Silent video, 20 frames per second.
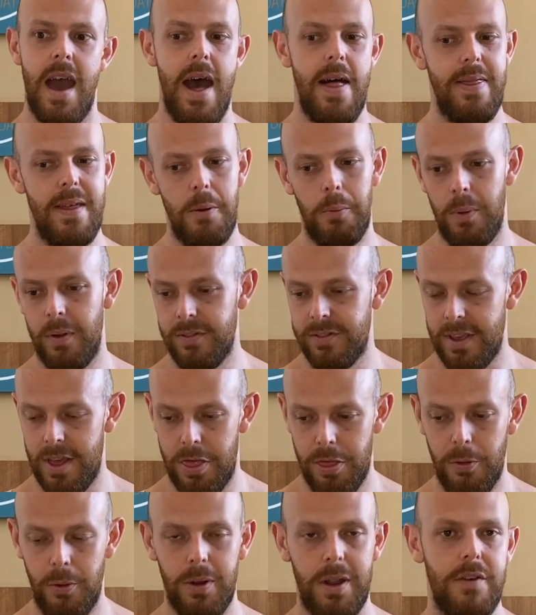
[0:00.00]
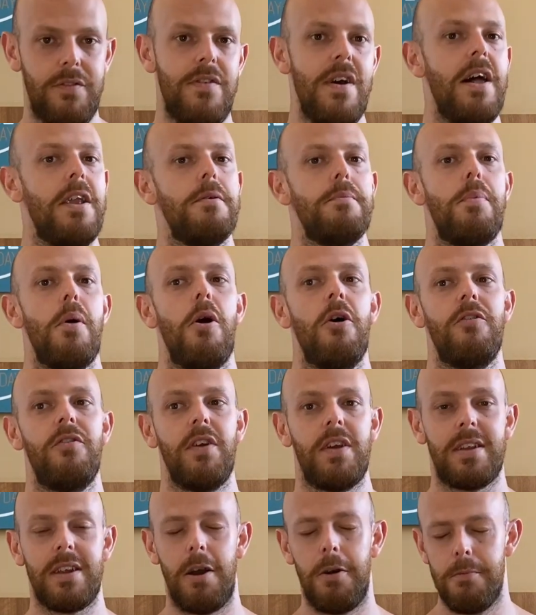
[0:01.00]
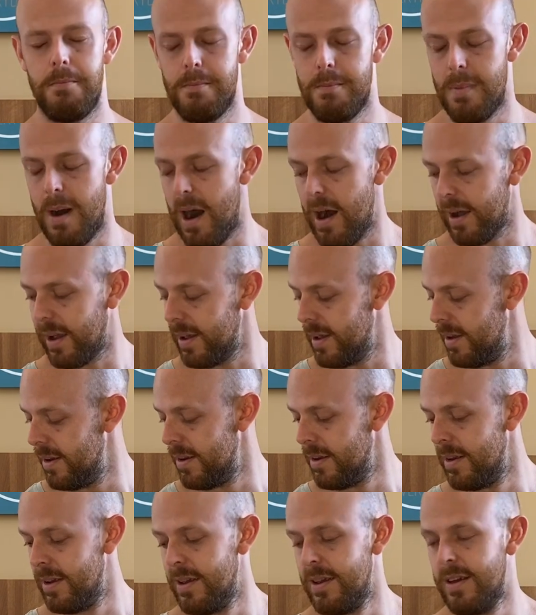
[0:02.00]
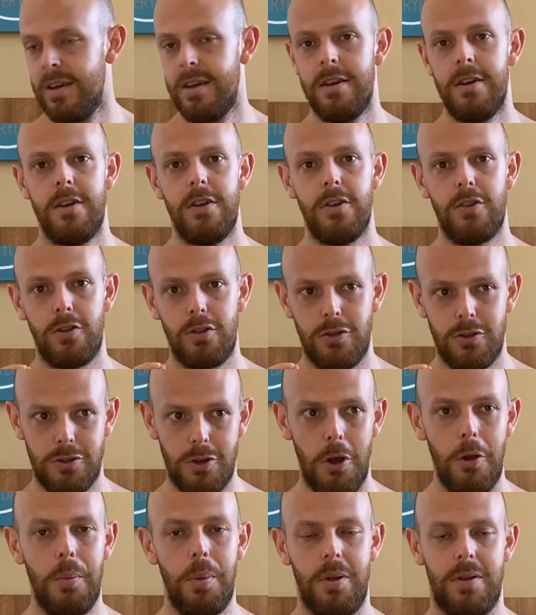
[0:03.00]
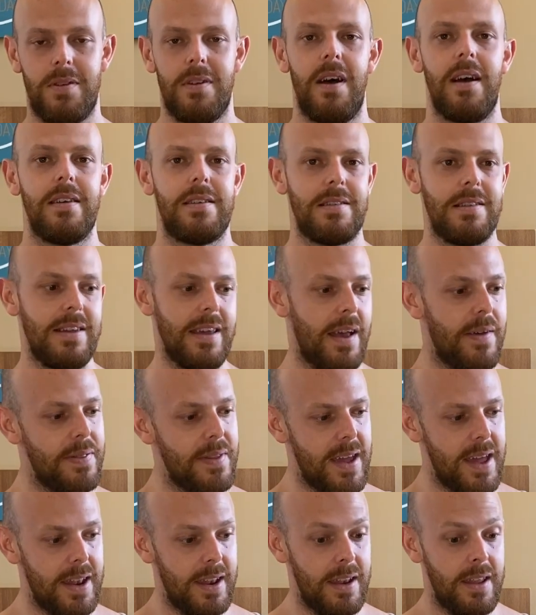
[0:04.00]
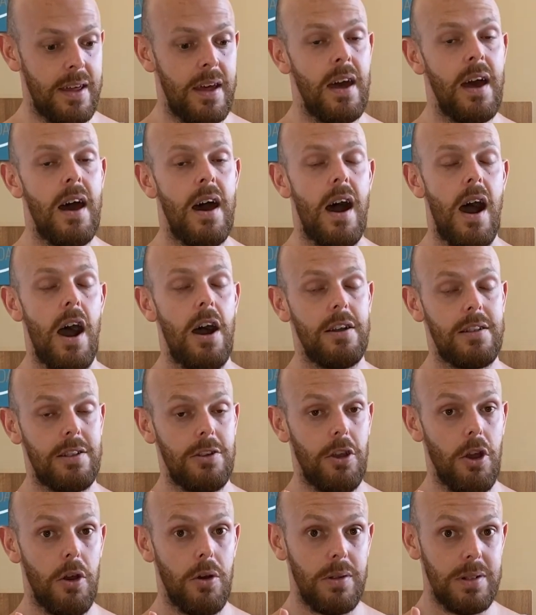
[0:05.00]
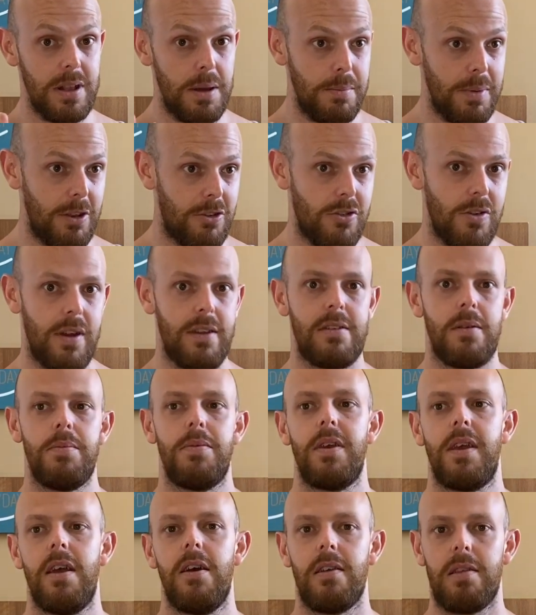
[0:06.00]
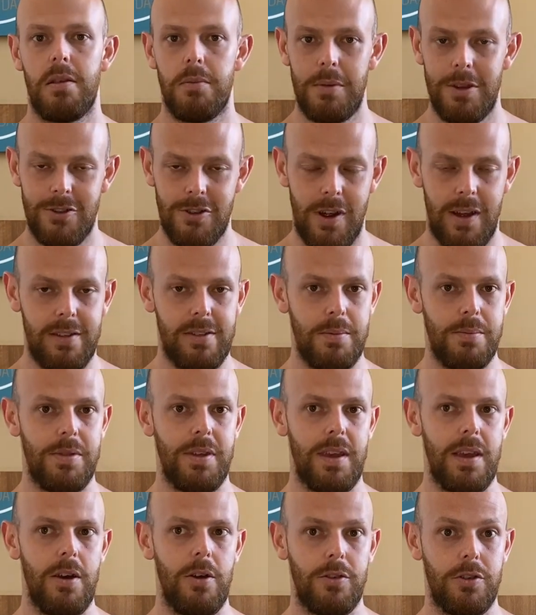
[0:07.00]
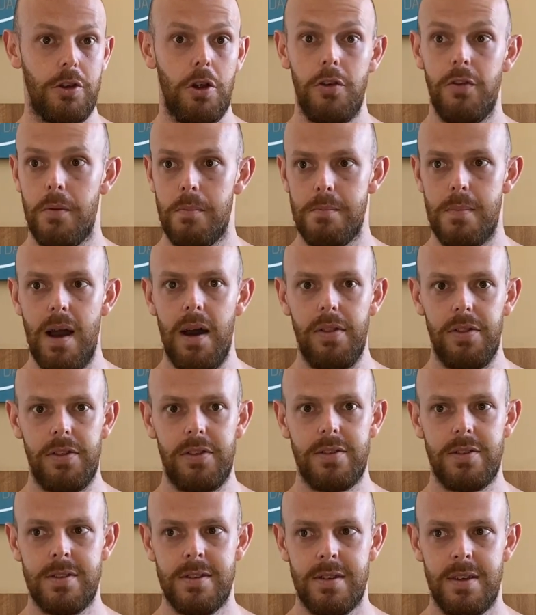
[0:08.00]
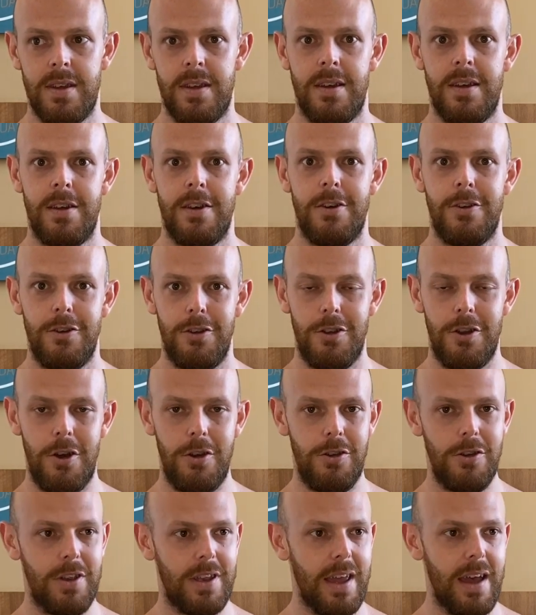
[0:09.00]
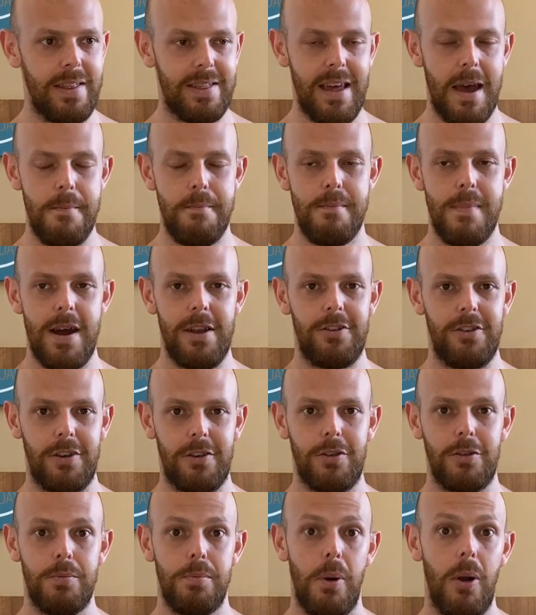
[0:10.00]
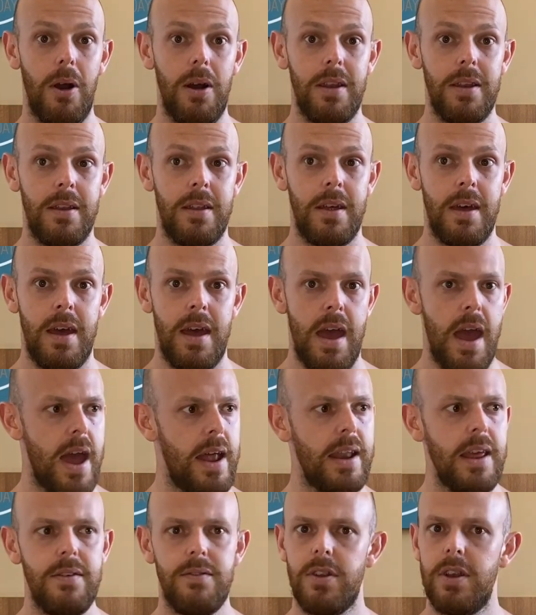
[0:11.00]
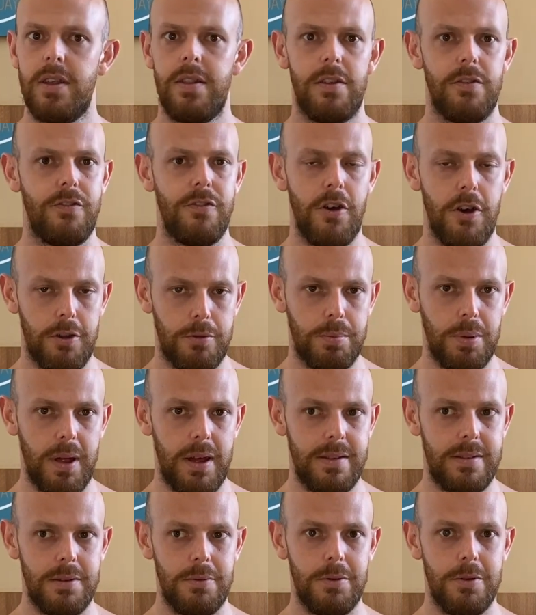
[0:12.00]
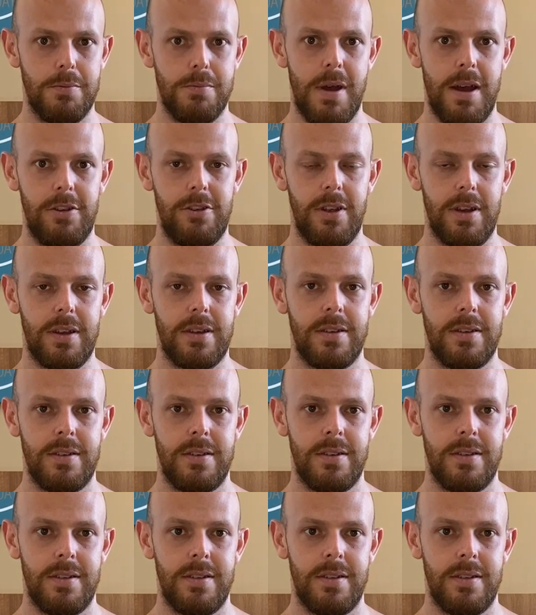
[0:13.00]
And then once I thought I found it perfect, I would mark it so precisely, and then I'd go, let me try something else. And over months, you get that magic spot. And even in the first place, it was magic.